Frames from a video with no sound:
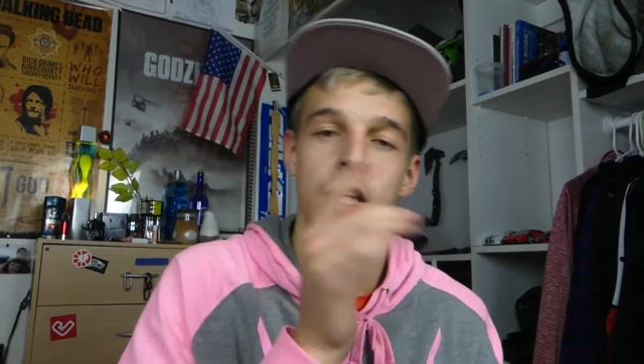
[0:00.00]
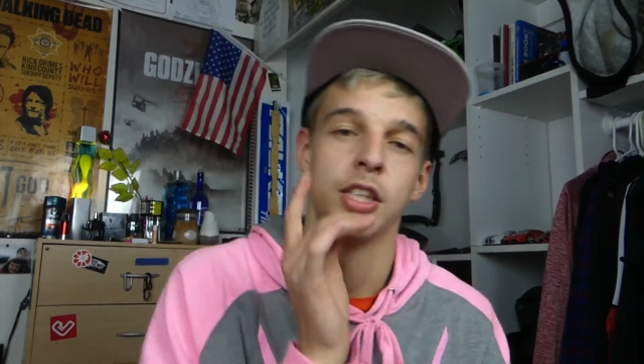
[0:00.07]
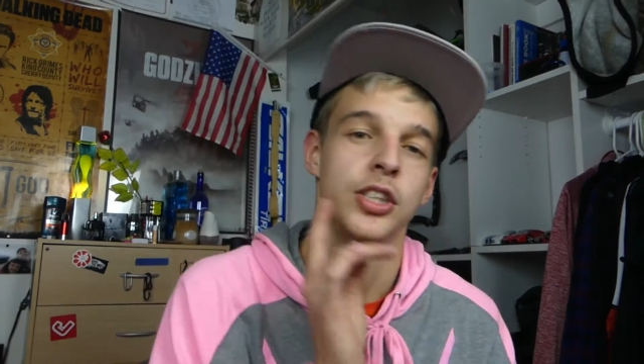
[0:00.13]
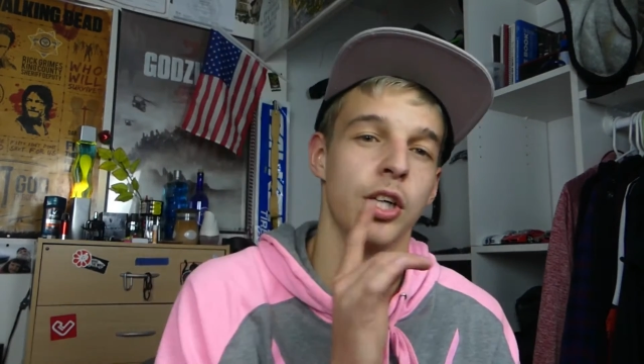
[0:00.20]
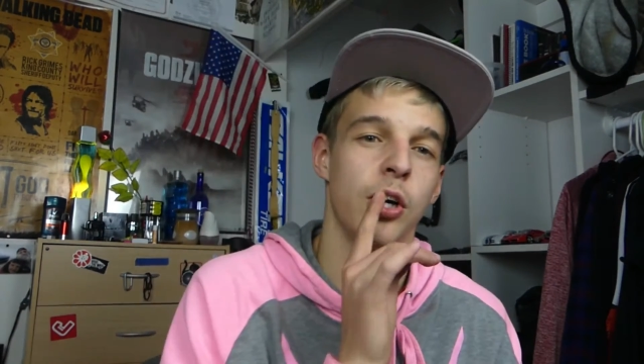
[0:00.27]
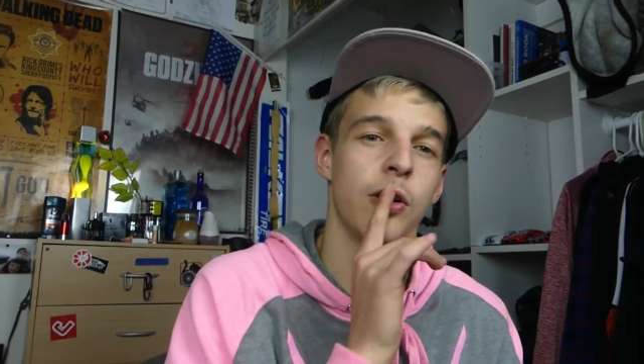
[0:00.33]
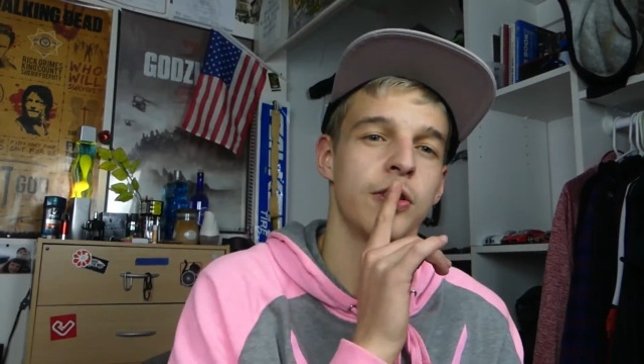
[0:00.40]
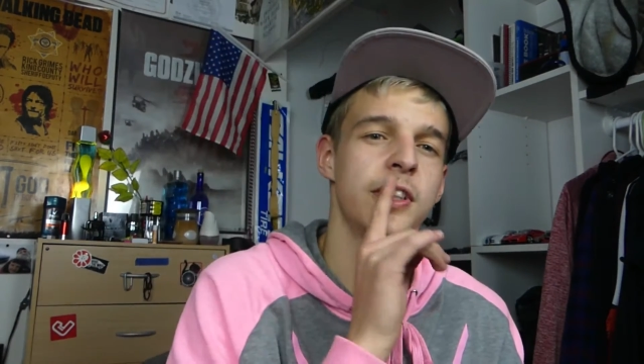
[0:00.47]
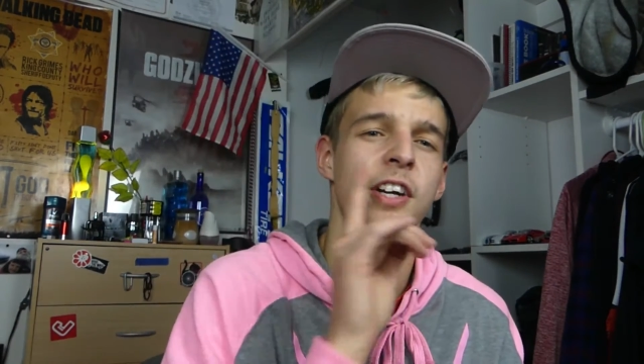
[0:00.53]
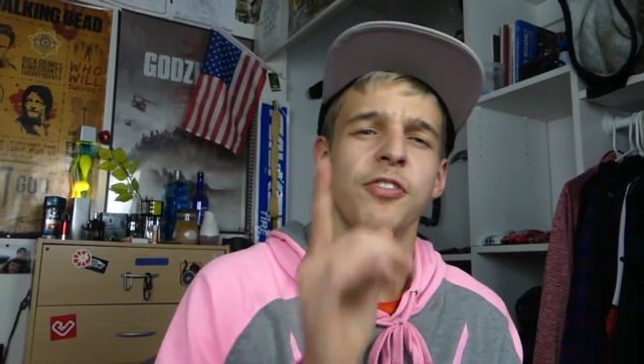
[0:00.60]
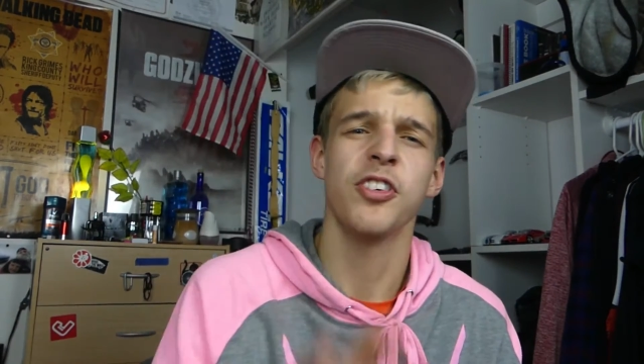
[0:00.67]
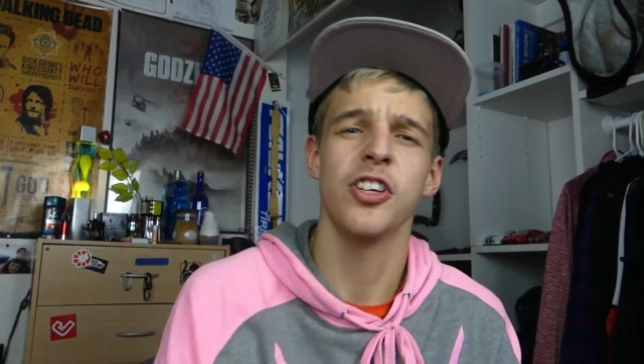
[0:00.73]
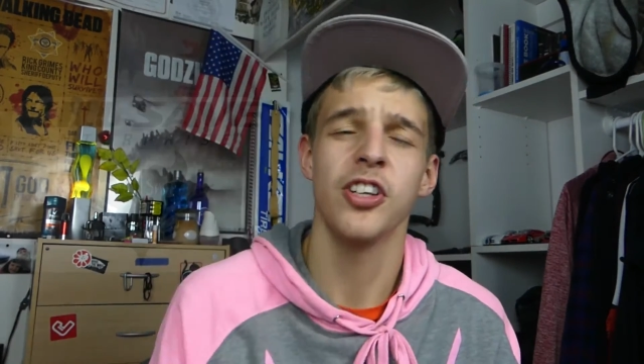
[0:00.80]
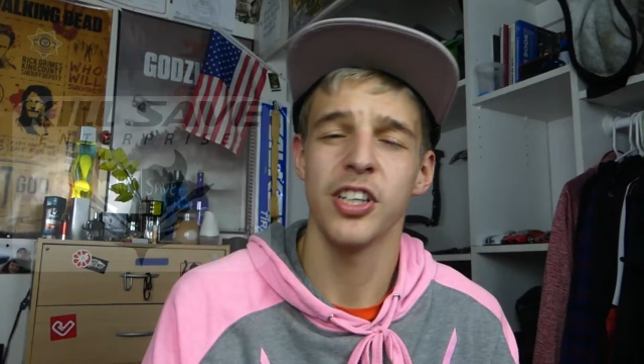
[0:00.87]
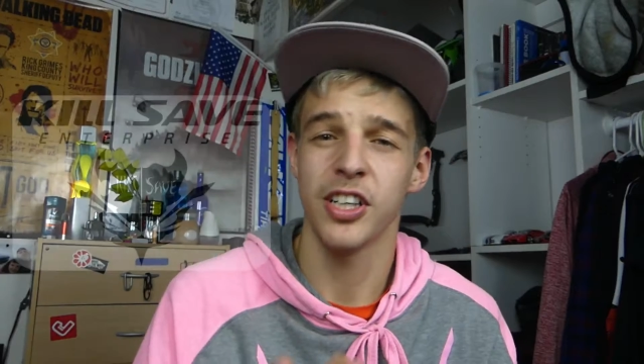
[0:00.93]
So
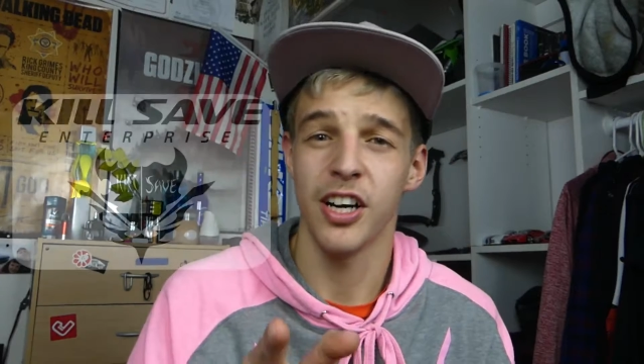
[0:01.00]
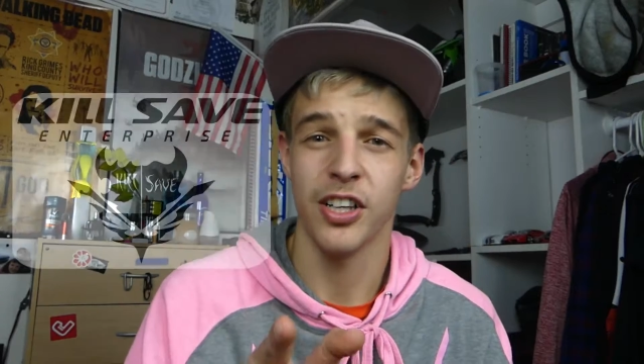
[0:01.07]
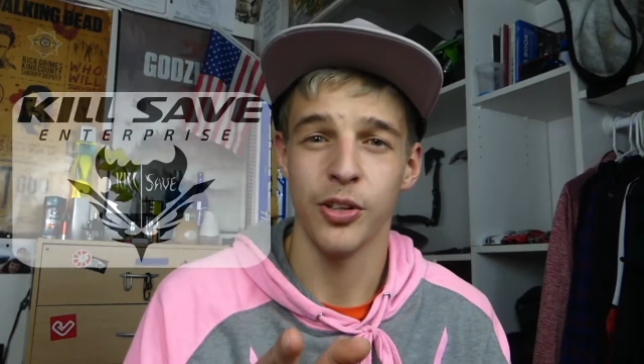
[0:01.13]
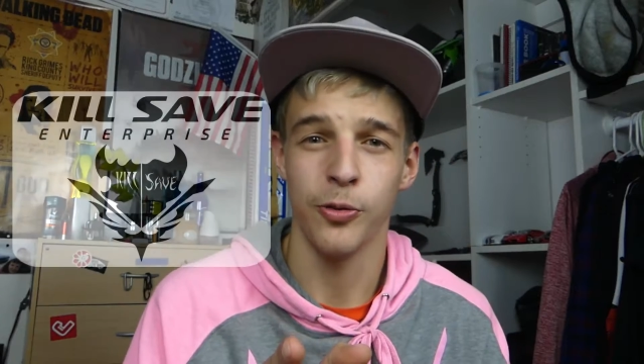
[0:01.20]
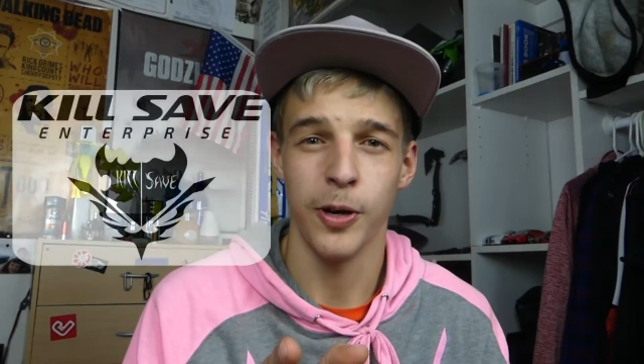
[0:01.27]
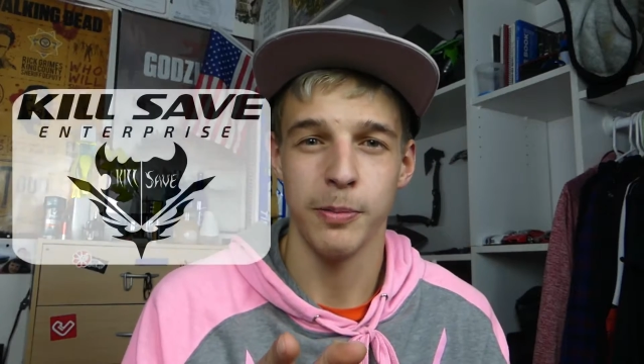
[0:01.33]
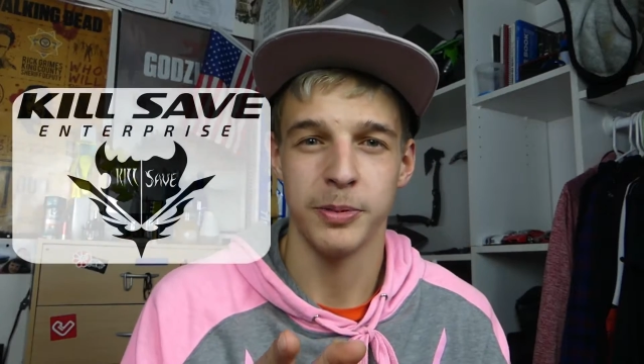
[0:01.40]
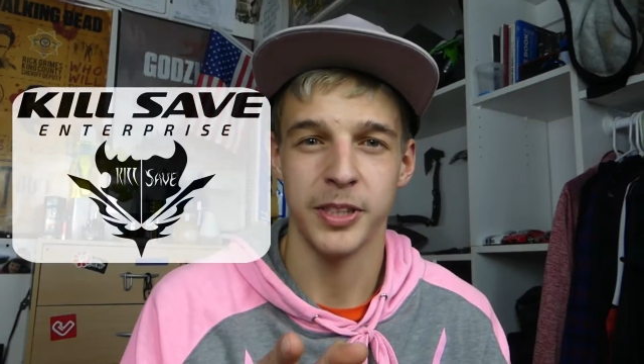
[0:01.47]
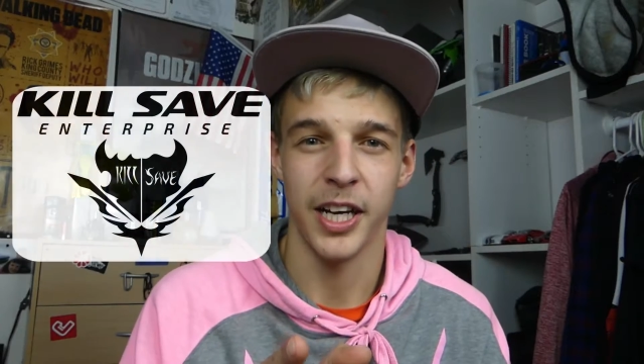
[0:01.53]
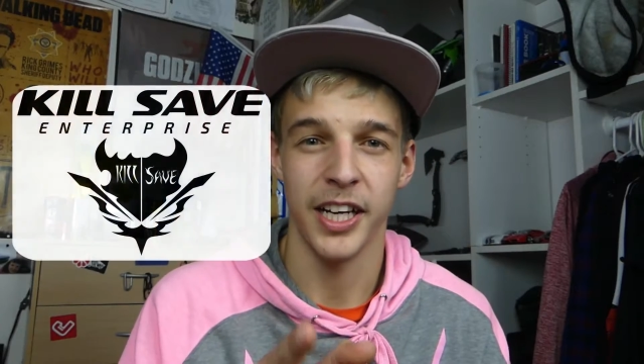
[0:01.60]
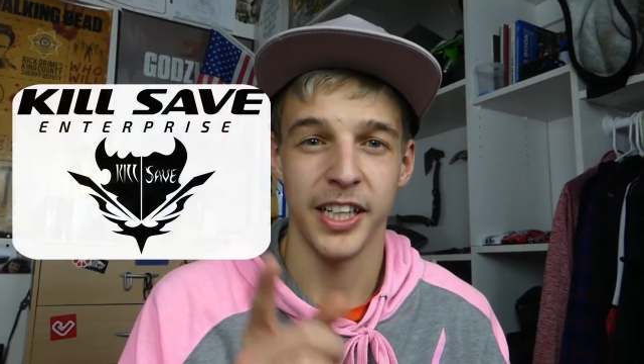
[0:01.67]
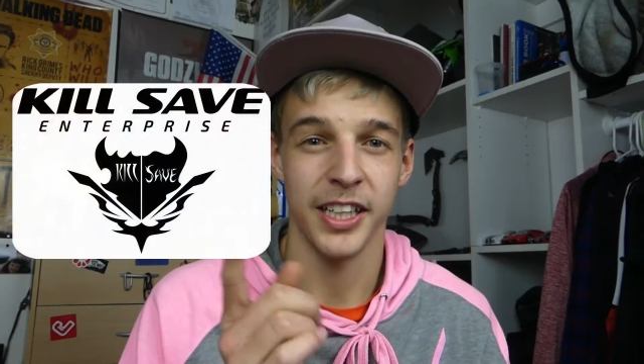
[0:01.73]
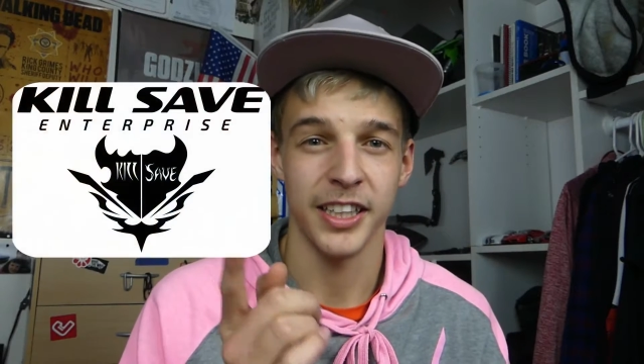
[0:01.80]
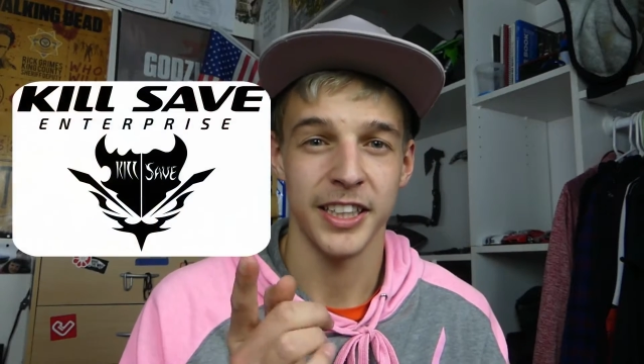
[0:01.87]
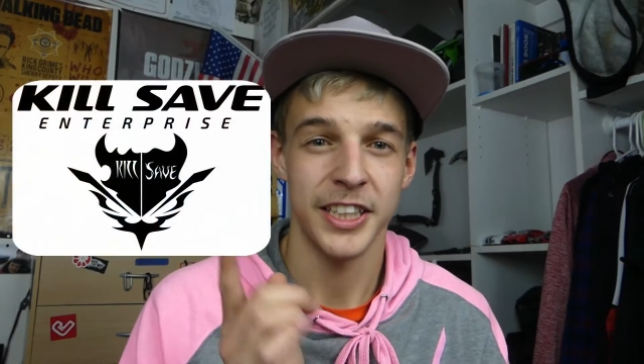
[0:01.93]
definitely look on the website